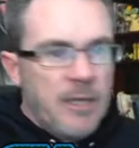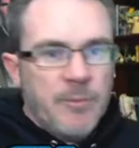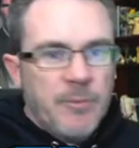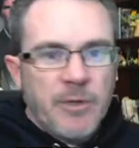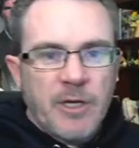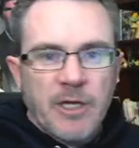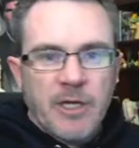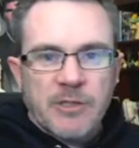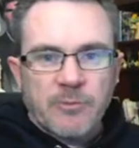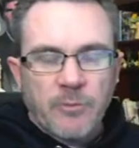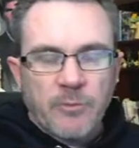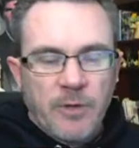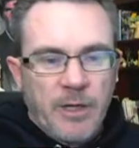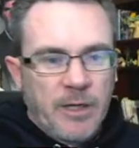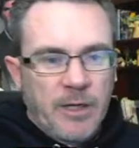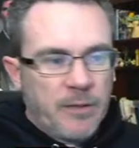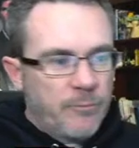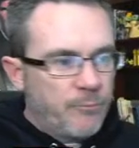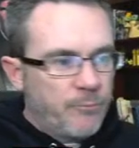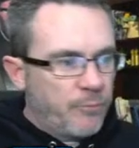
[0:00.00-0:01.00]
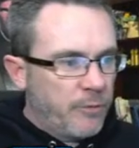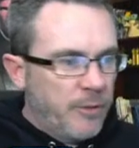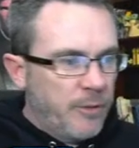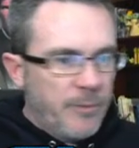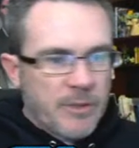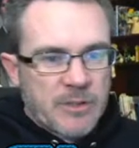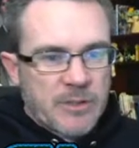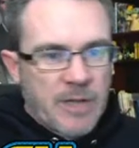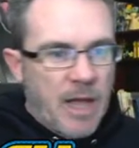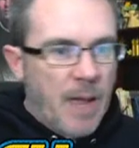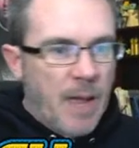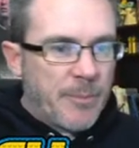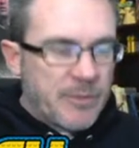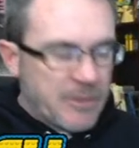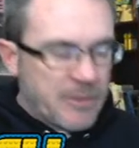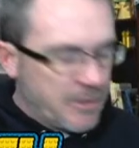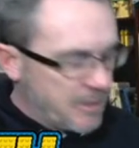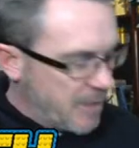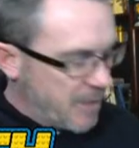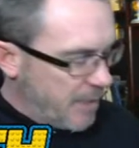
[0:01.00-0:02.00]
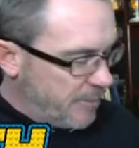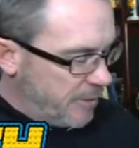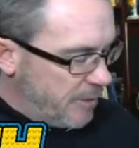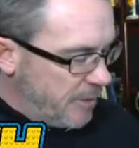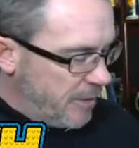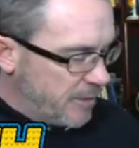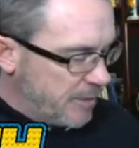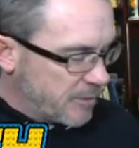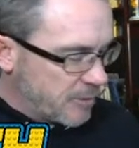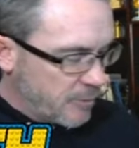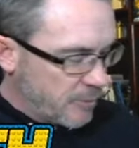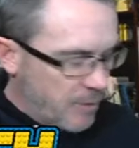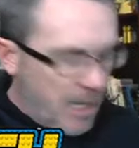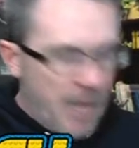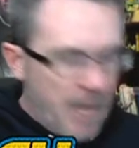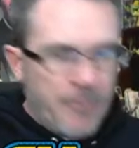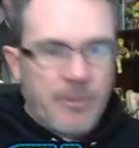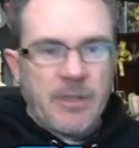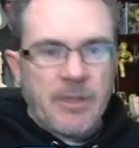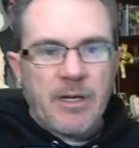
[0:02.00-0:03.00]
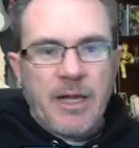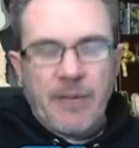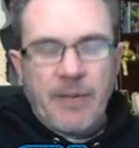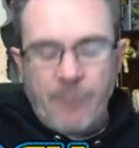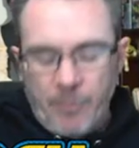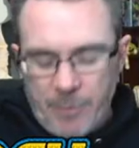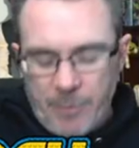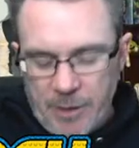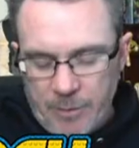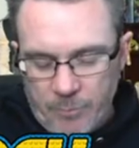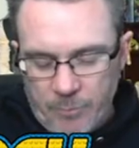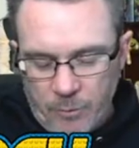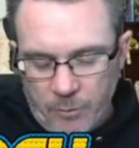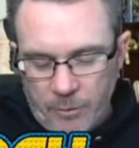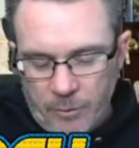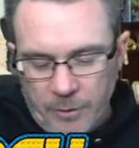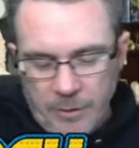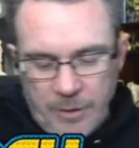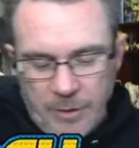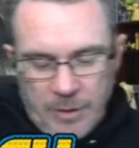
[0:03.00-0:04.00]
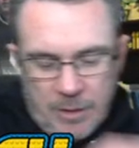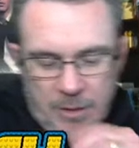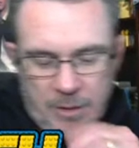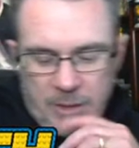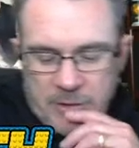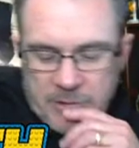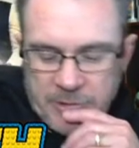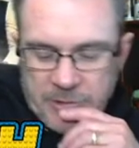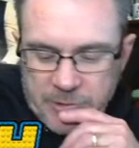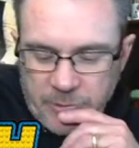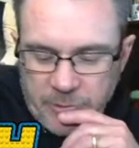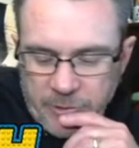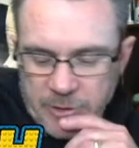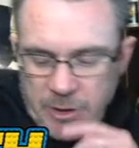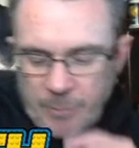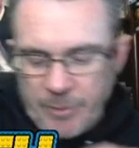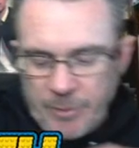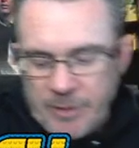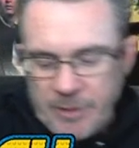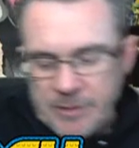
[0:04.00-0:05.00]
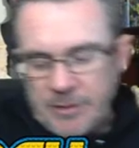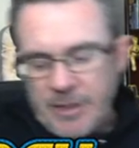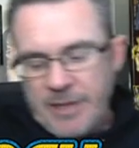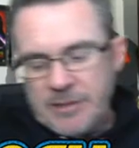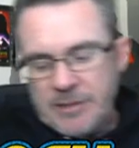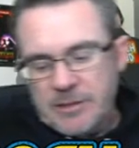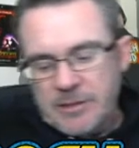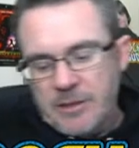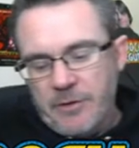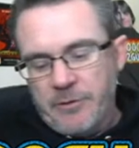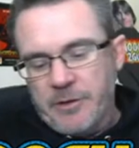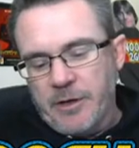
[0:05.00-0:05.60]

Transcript: because we're at a pretty much an opposite time of day. So happy to have everybody aboard. So let's go and jump in this last note